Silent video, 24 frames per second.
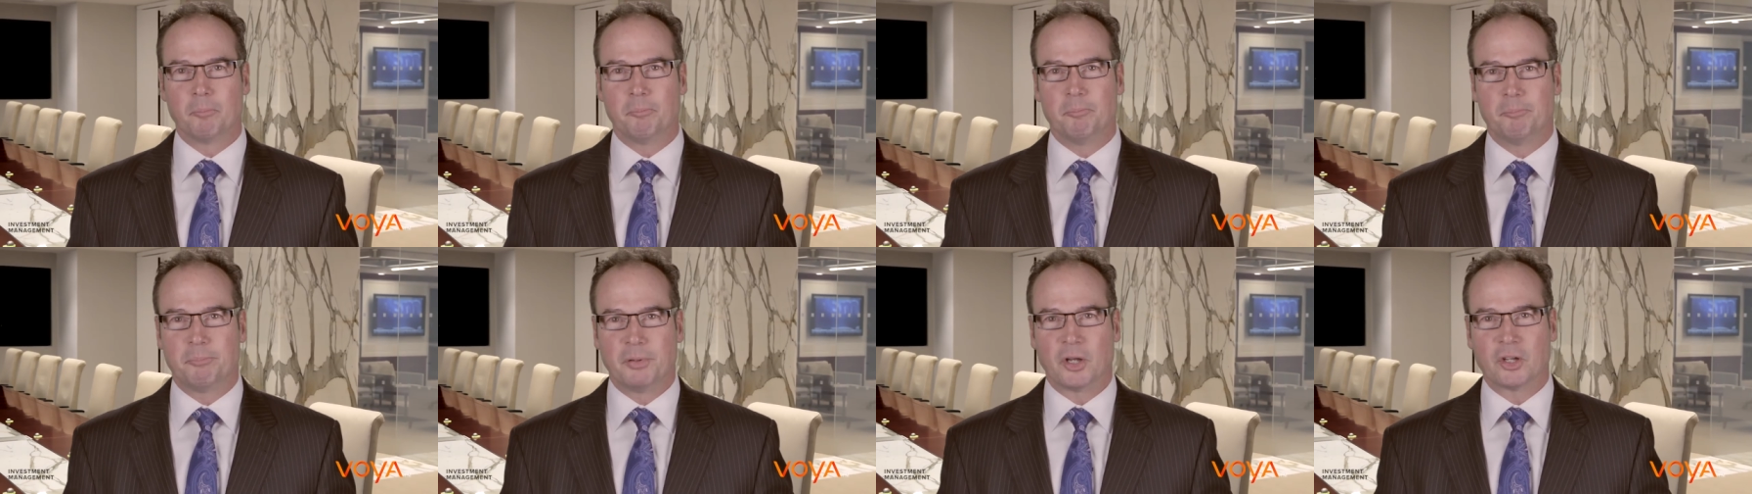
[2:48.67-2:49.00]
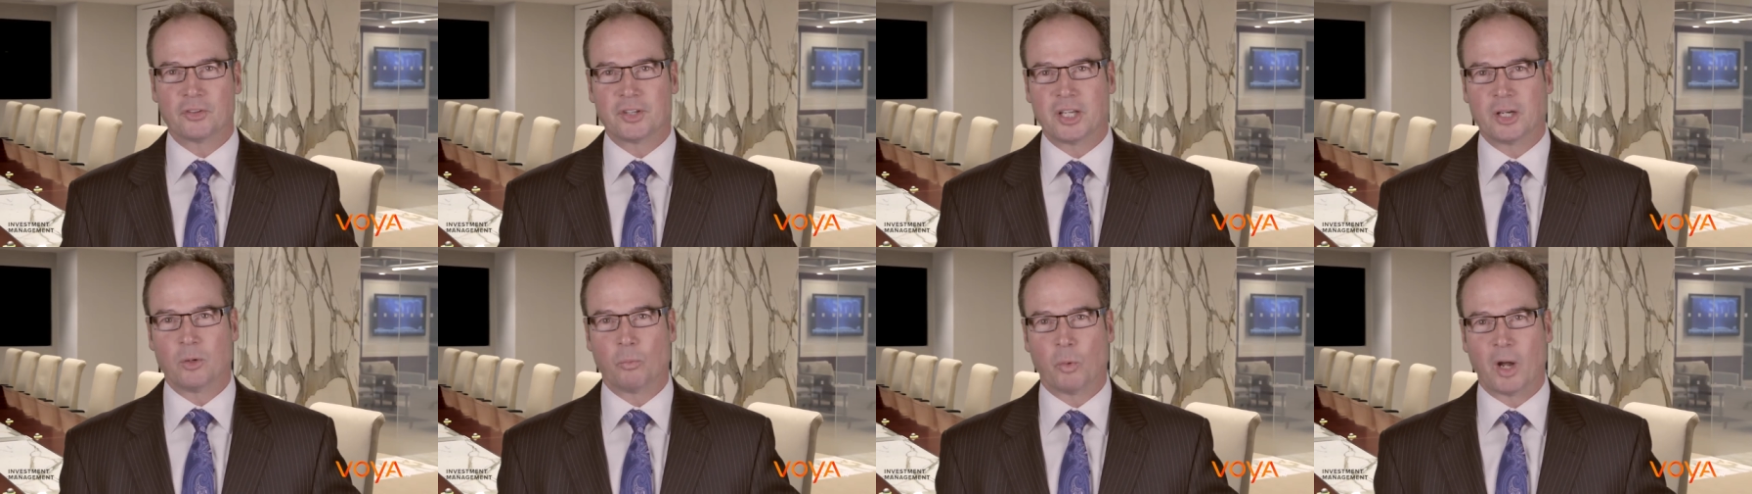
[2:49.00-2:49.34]

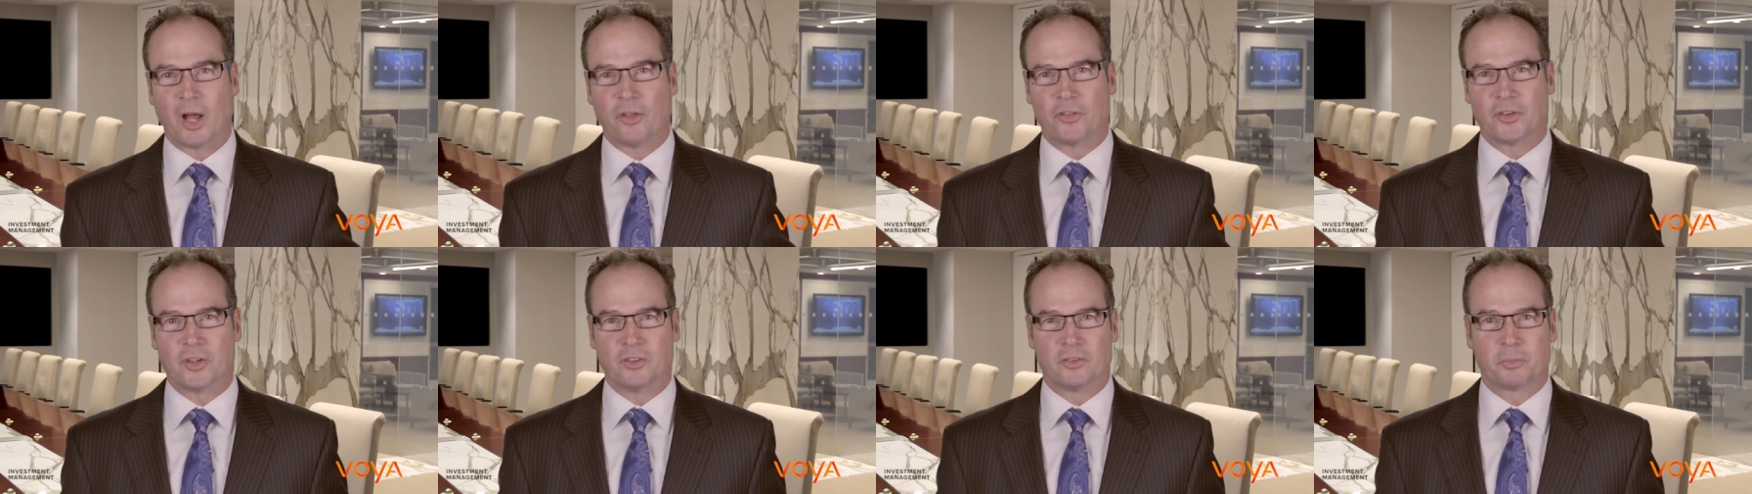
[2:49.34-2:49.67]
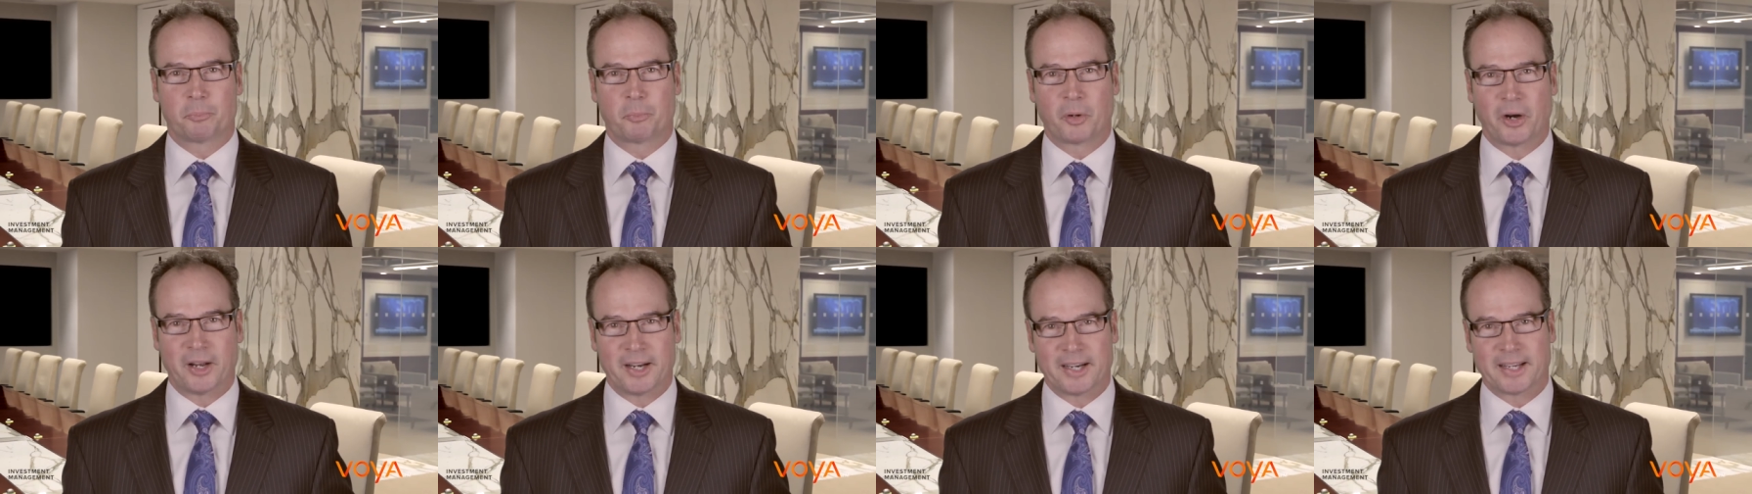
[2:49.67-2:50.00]
Building wealth is
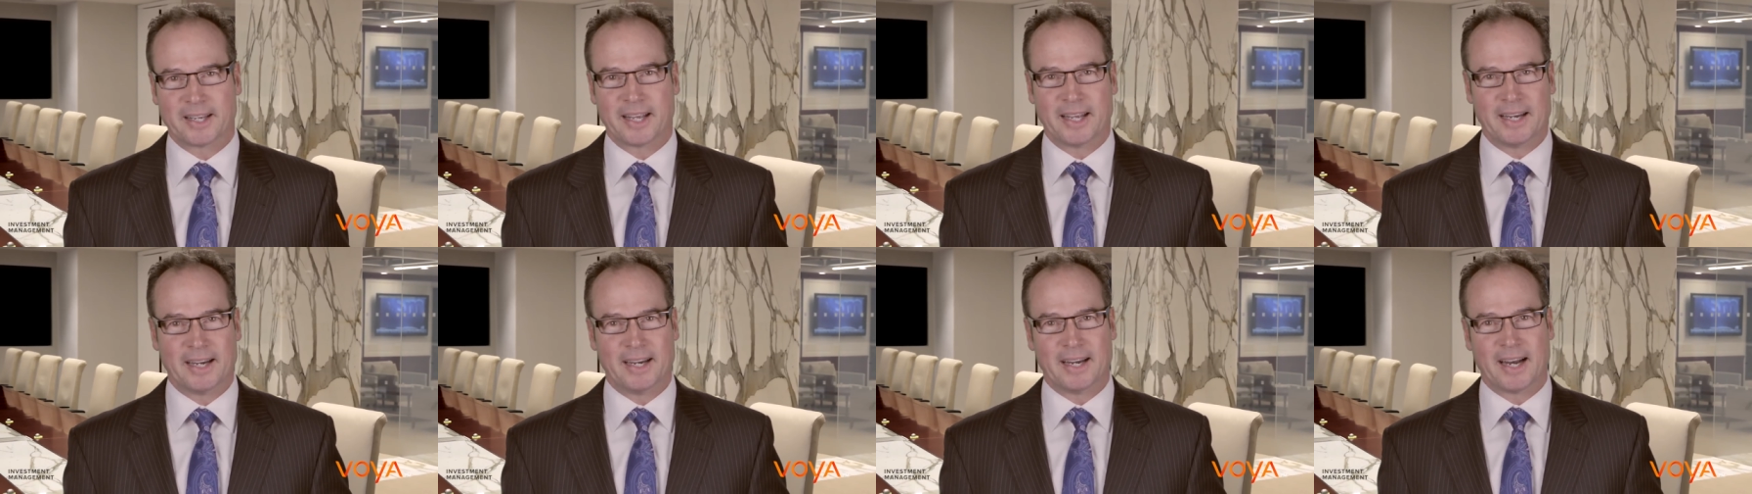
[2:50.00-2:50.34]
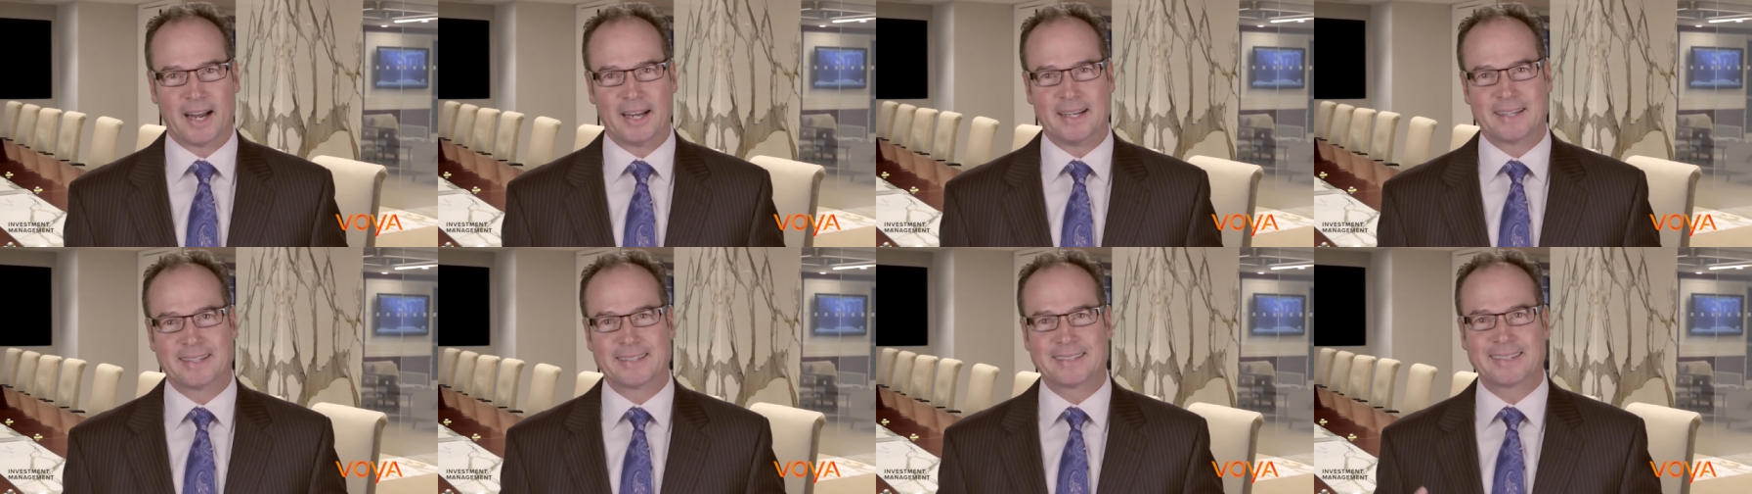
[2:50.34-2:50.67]
predicated
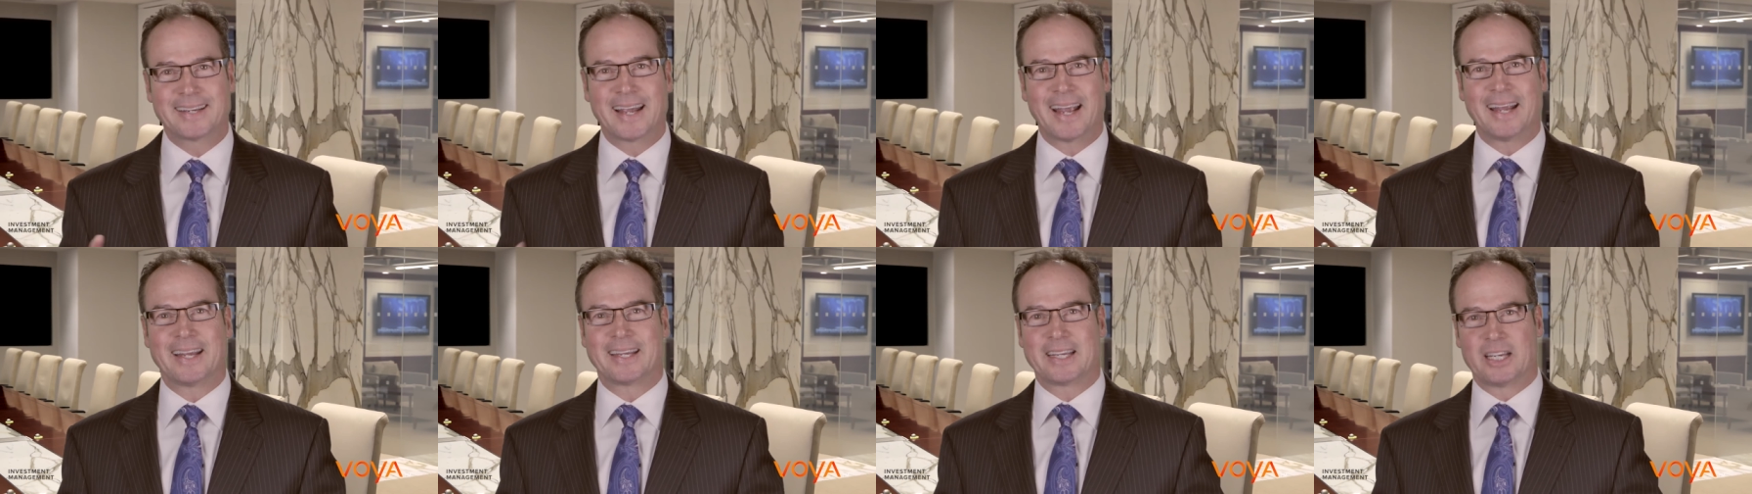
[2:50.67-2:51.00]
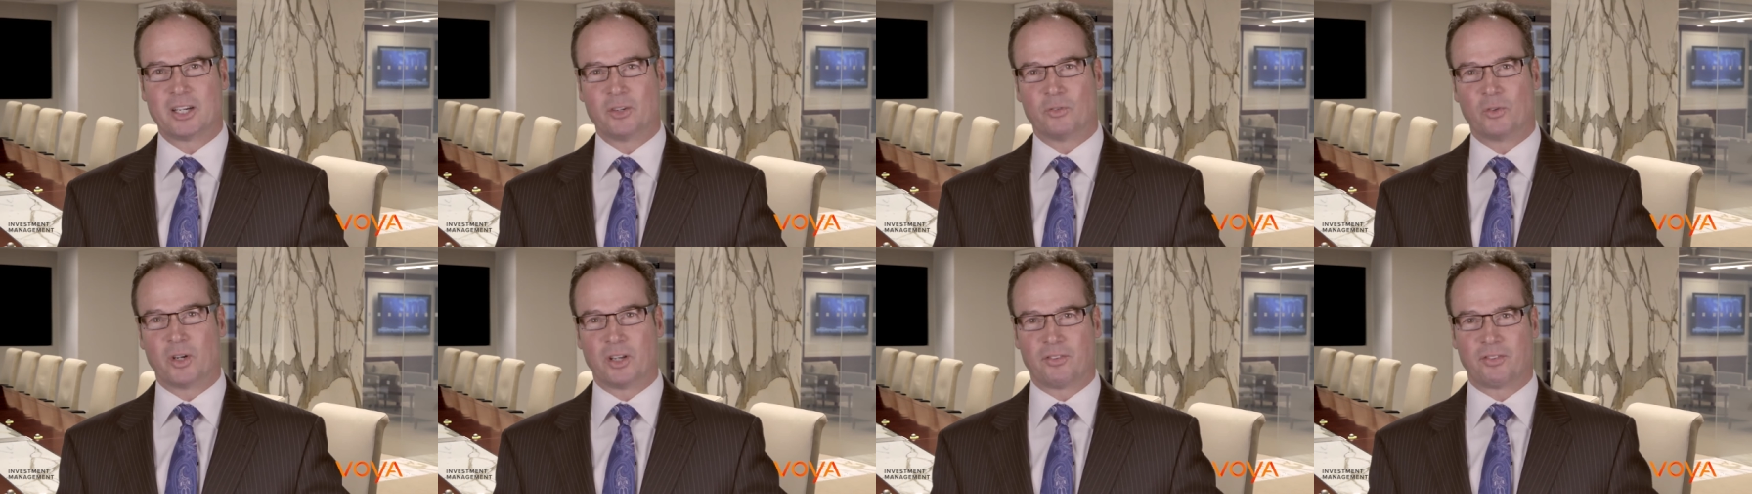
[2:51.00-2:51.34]
on
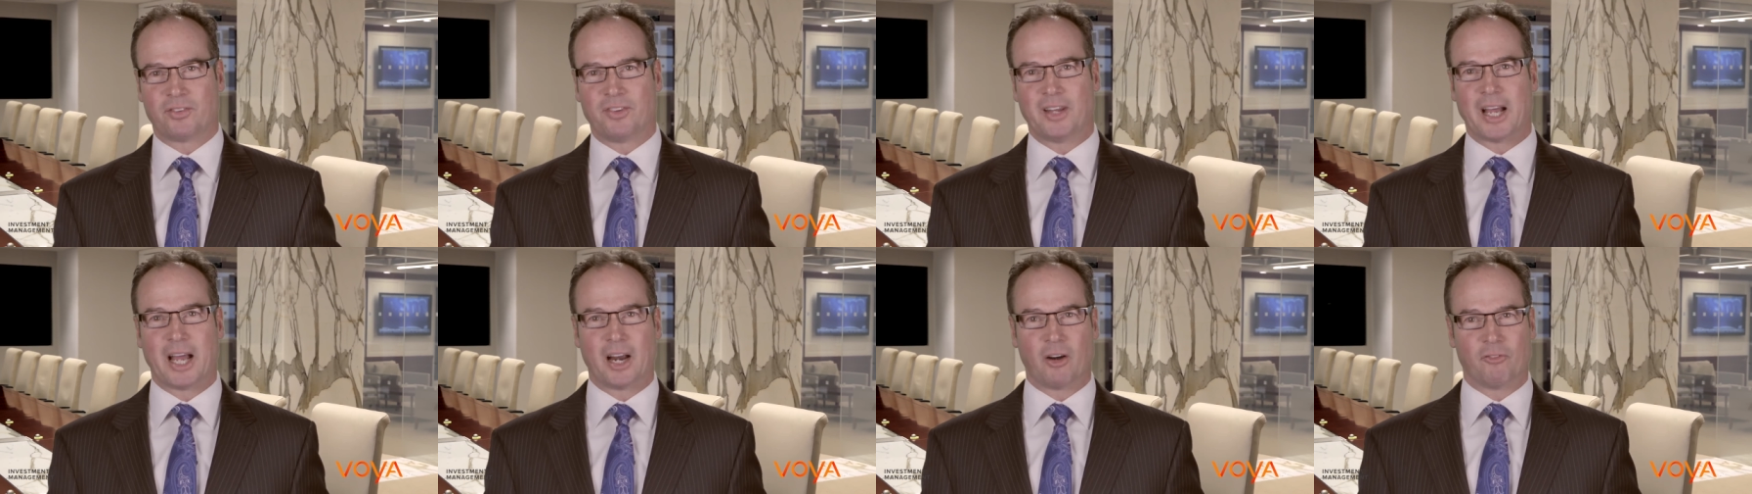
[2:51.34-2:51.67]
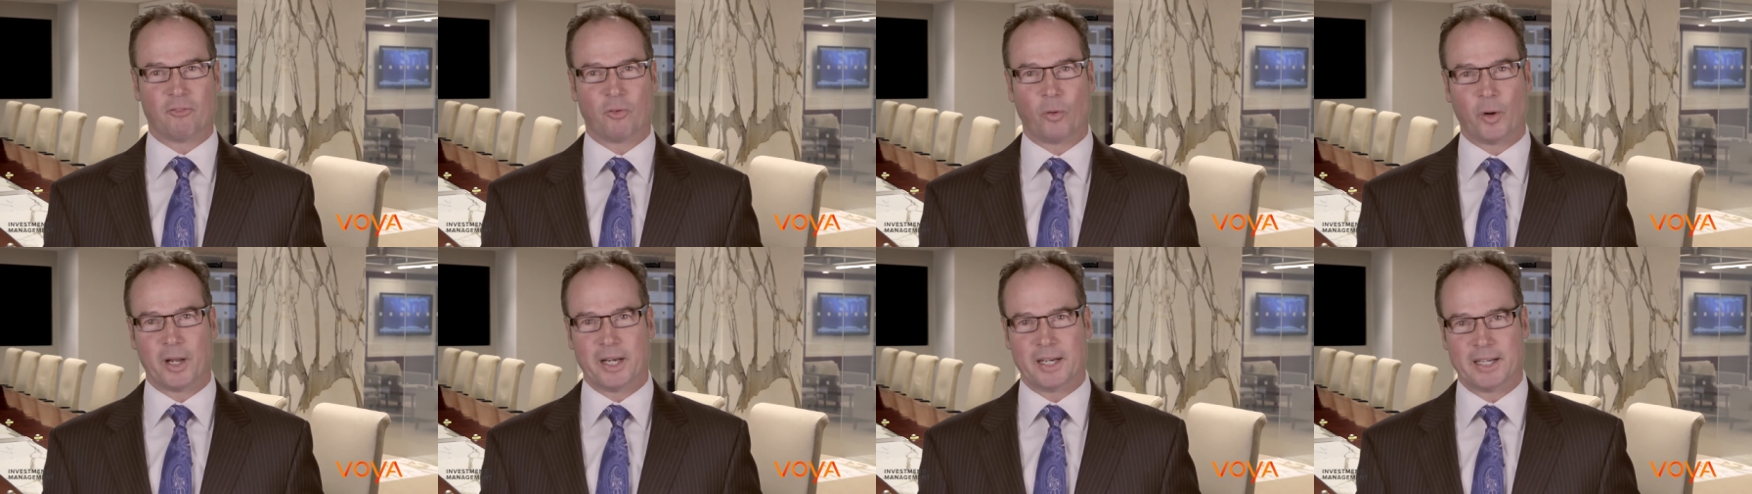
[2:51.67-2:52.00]
taking risks, not
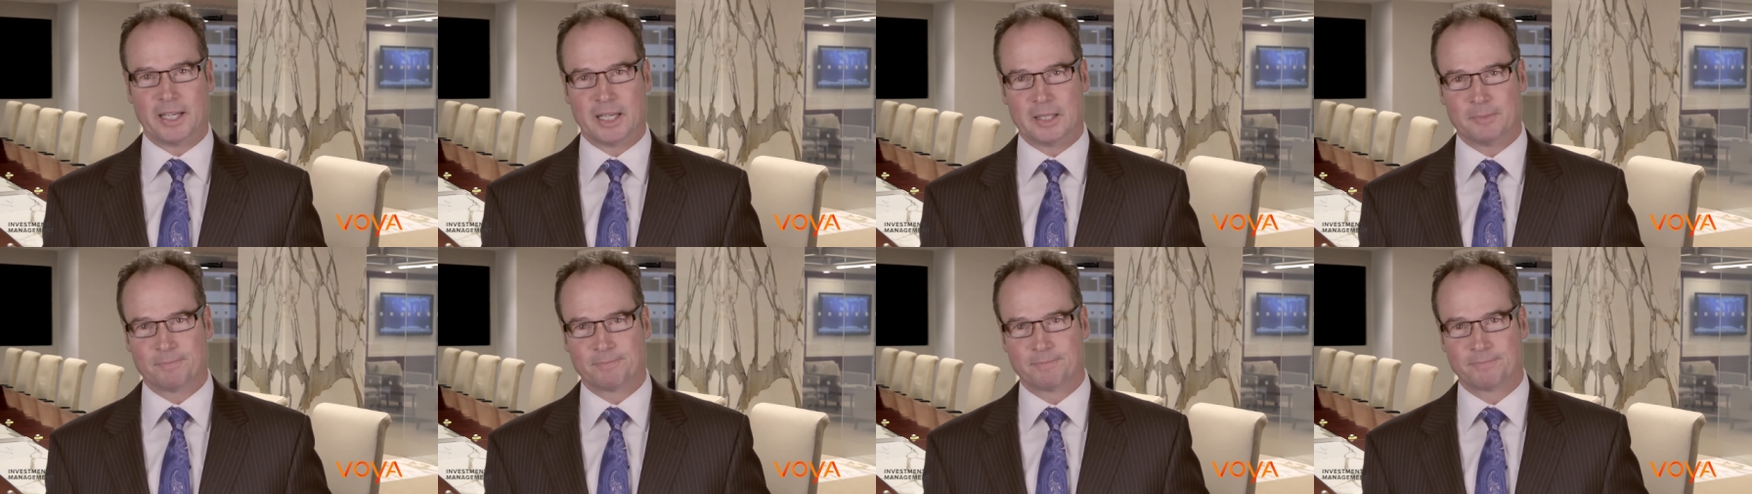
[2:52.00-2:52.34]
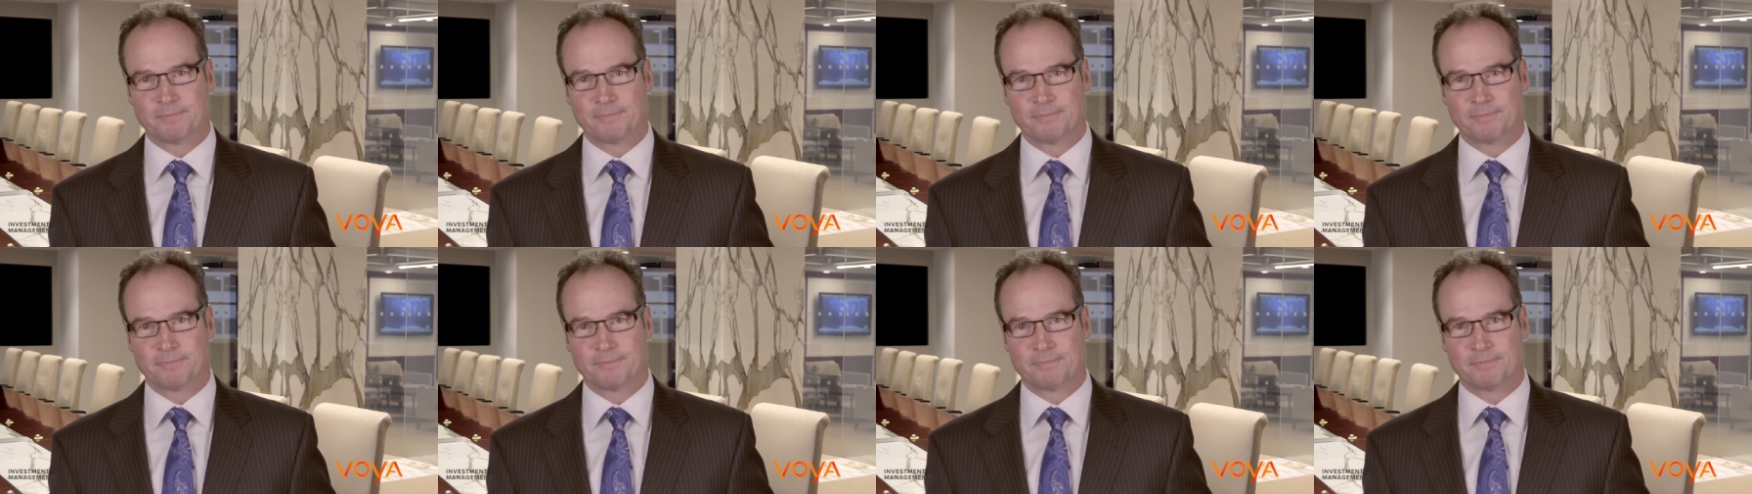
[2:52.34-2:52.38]
avoiding it.